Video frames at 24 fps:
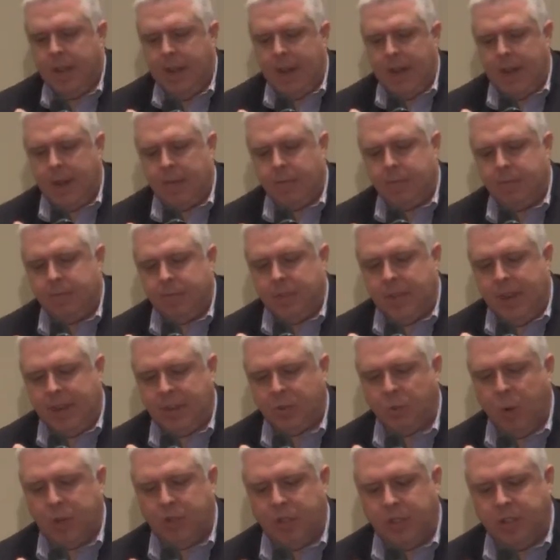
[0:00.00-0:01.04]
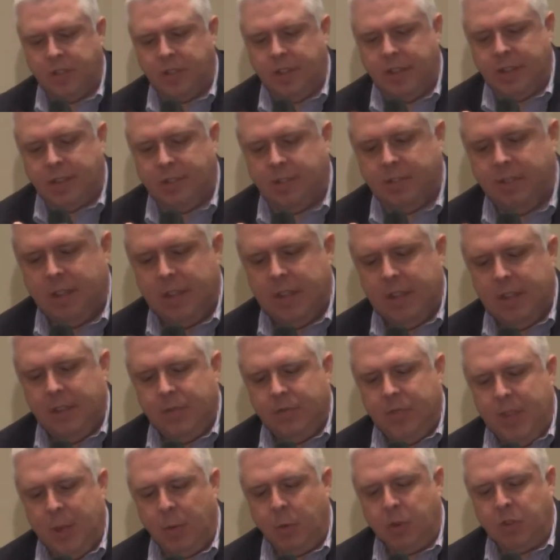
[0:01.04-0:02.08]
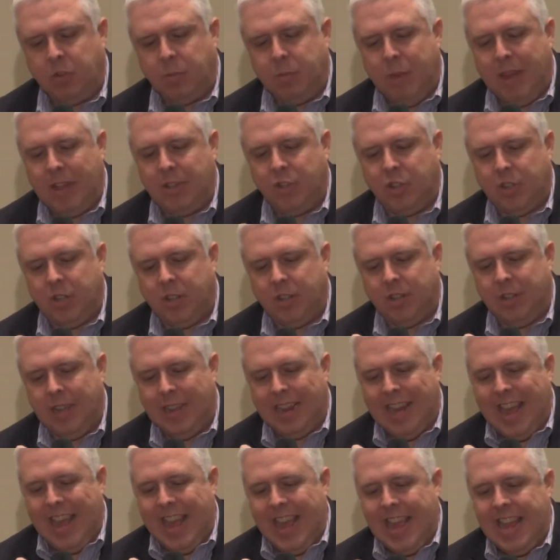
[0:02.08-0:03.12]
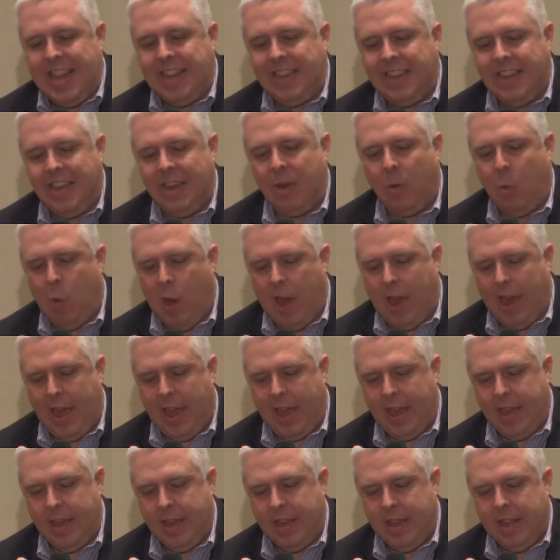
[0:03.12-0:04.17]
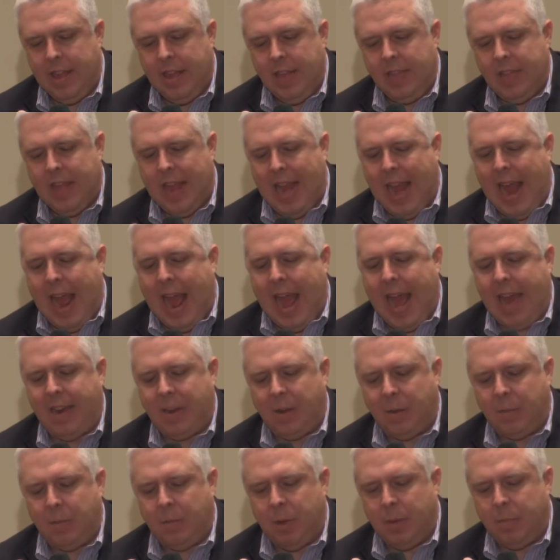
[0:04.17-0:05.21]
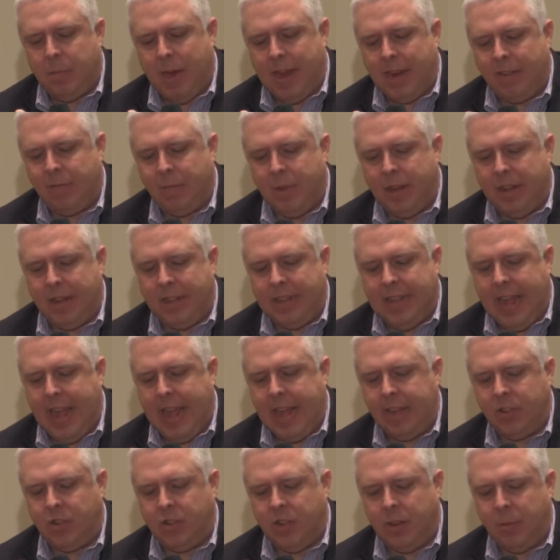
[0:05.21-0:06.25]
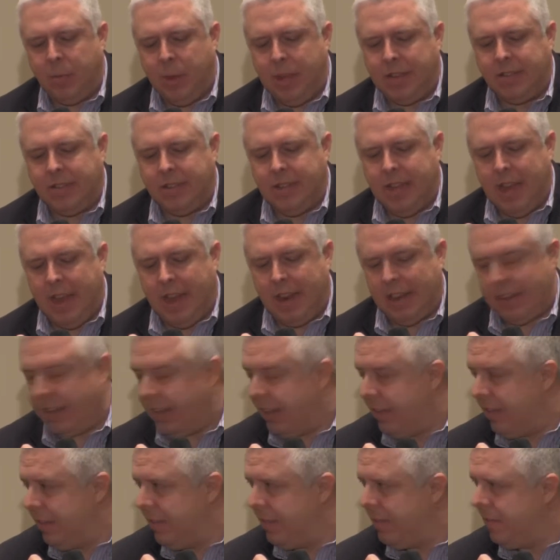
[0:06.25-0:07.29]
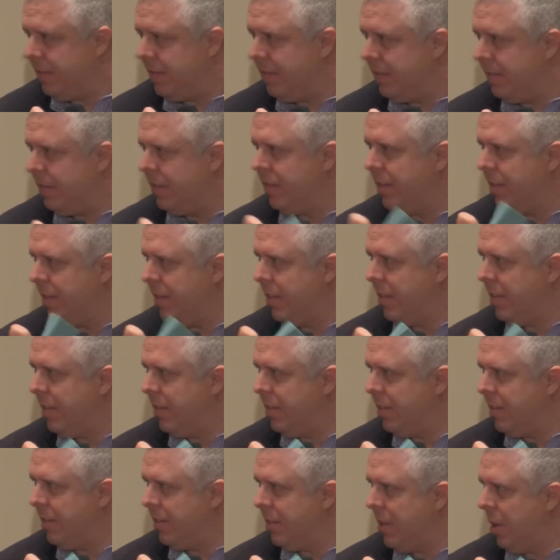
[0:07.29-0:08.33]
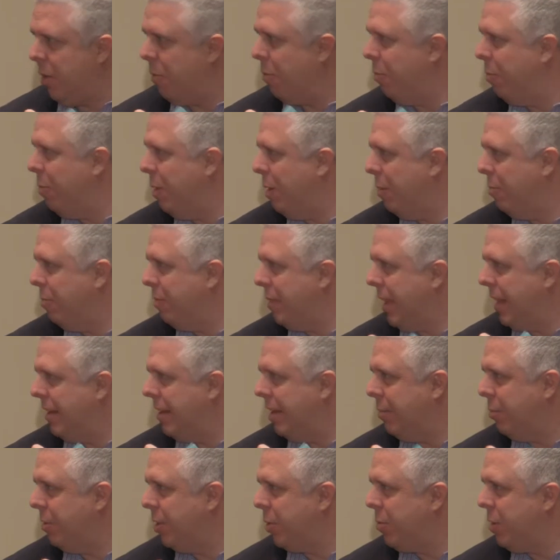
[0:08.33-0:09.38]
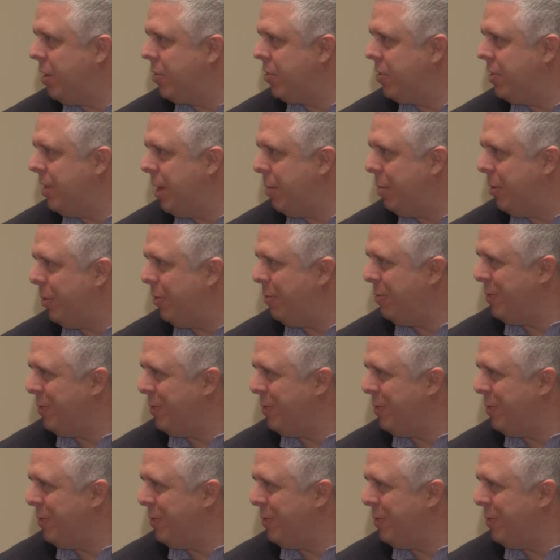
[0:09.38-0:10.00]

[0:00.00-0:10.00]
Um, the next question is this. It was mentioned in a hinting way that Adam might have been engaged in bestiality. Oh, well, I'm not done with the question there, brother.